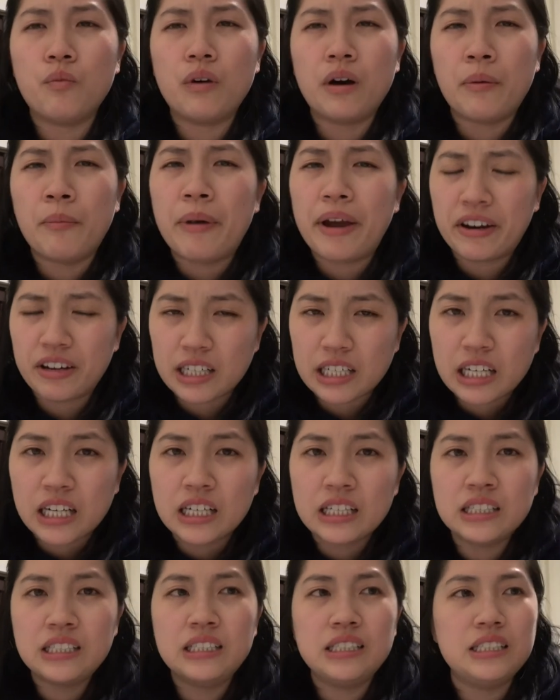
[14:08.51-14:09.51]

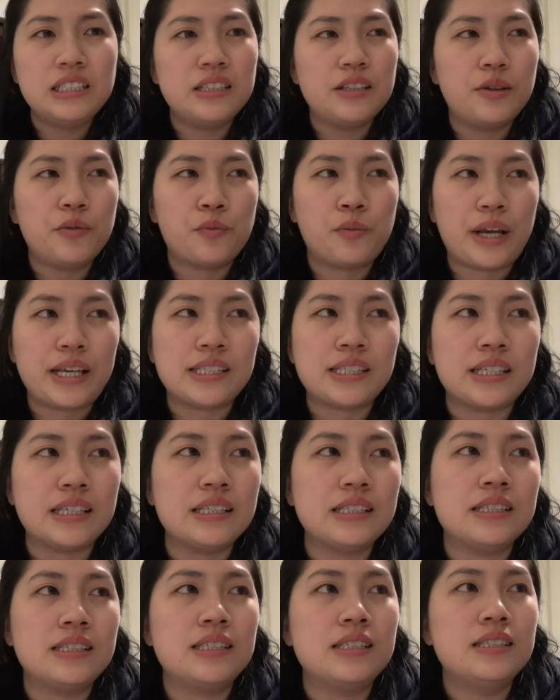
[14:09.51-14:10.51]
America,
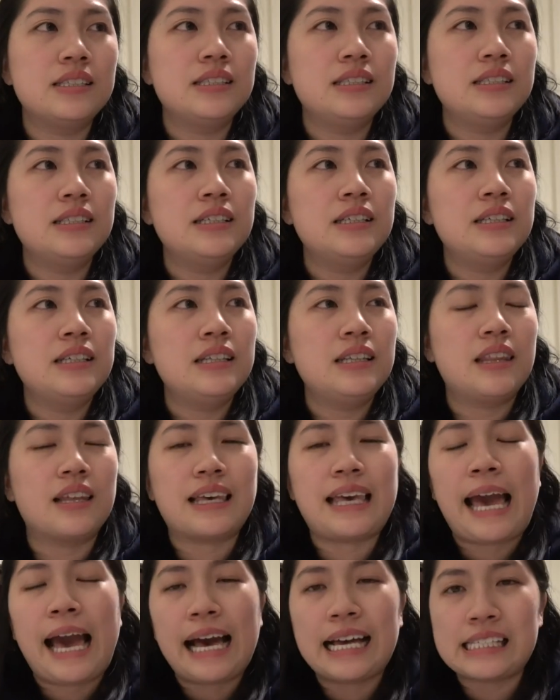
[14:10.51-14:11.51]
races, the
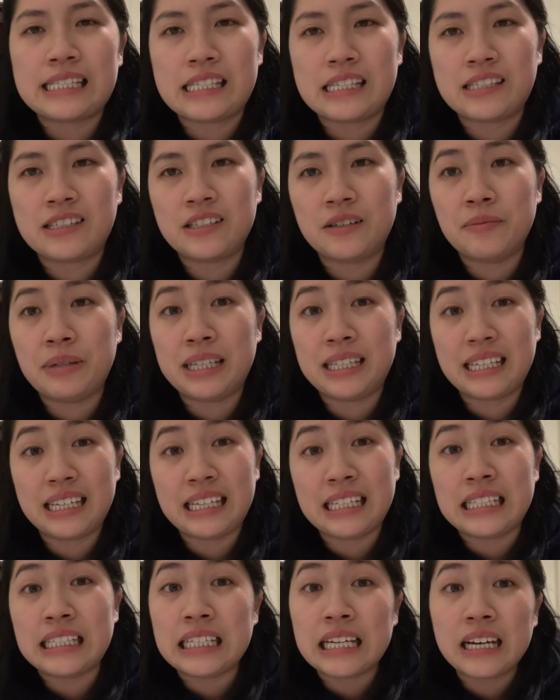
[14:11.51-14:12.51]
caste system in
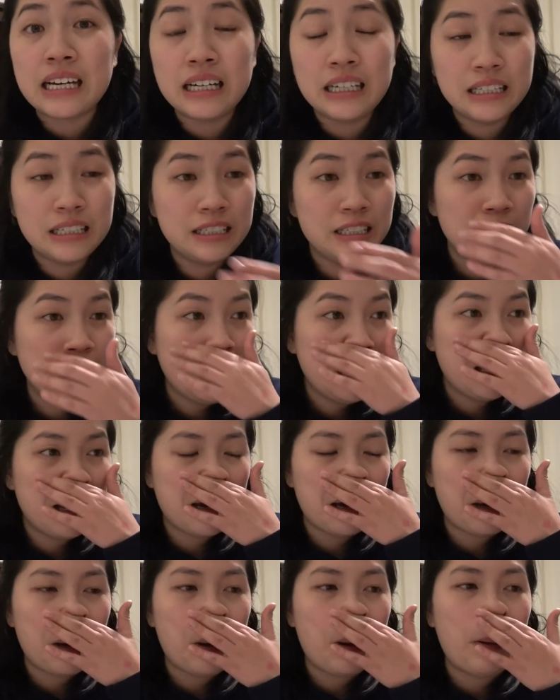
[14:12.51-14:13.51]
India,
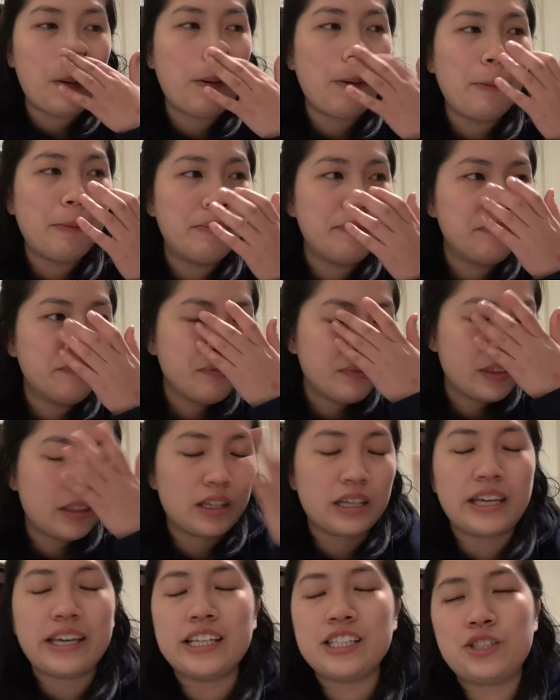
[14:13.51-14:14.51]
the
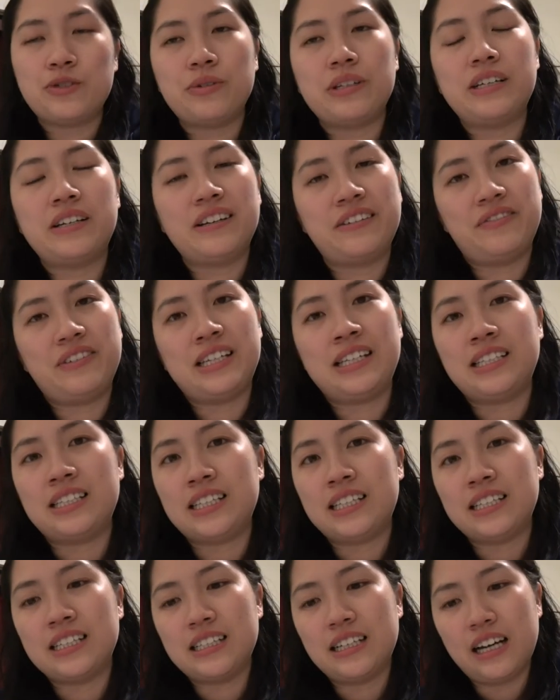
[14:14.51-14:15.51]
history of
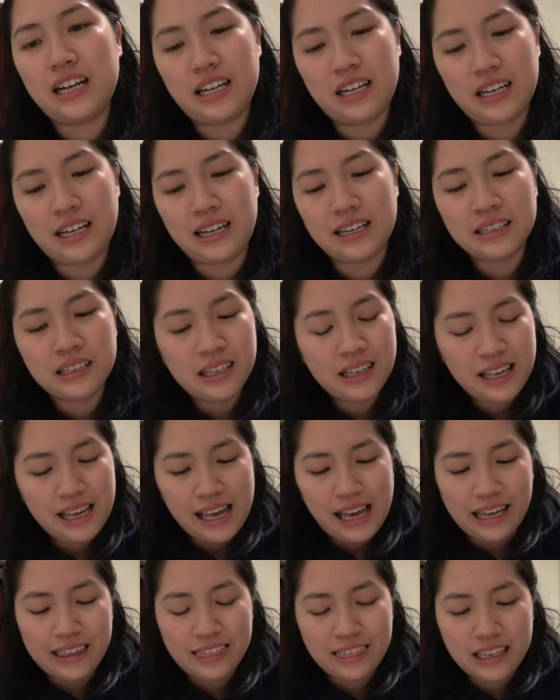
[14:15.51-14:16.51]
India.
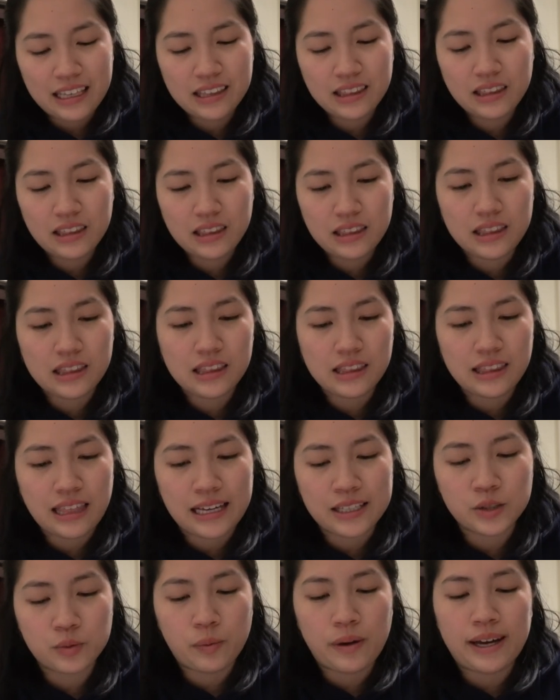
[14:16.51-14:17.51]
I think
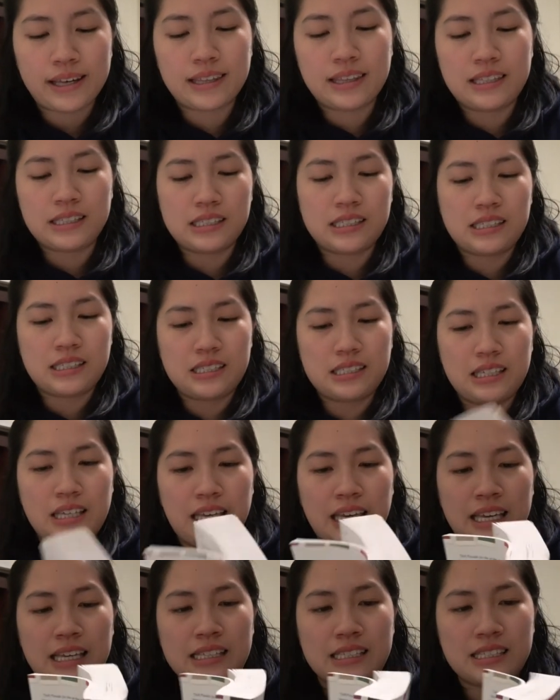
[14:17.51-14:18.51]
that's why this
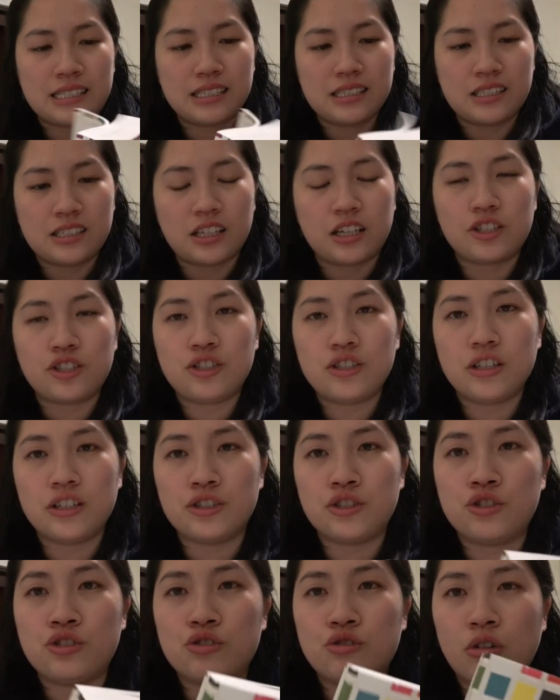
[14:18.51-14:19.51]
hits such
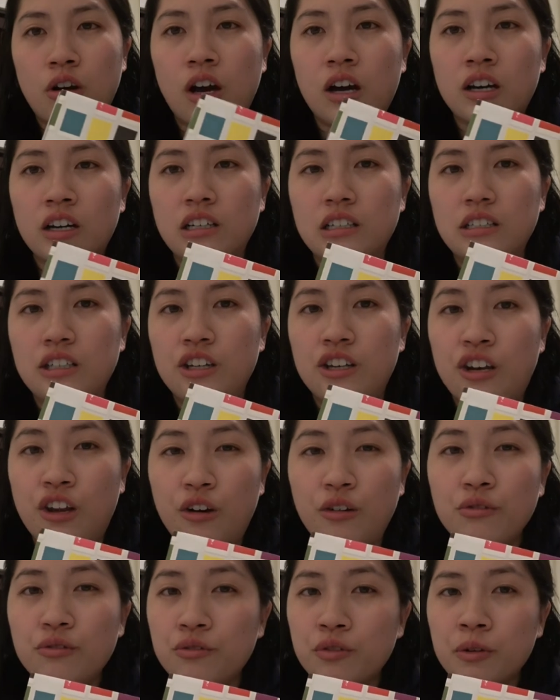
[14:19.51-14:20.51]
a strong
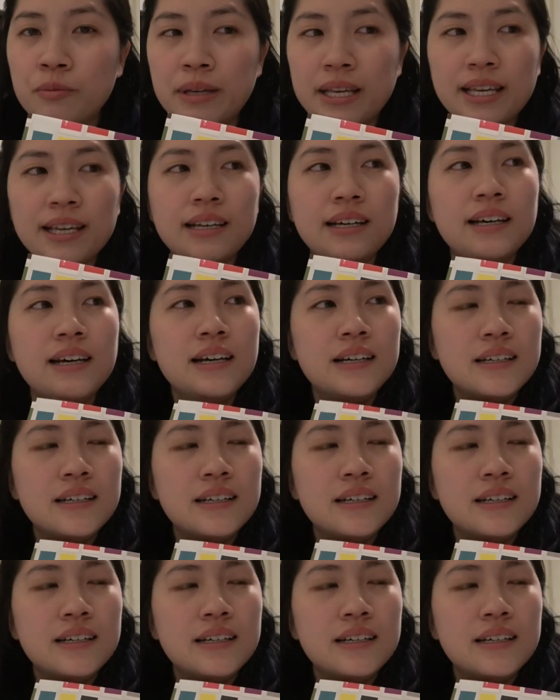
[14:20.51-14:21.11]
note for me.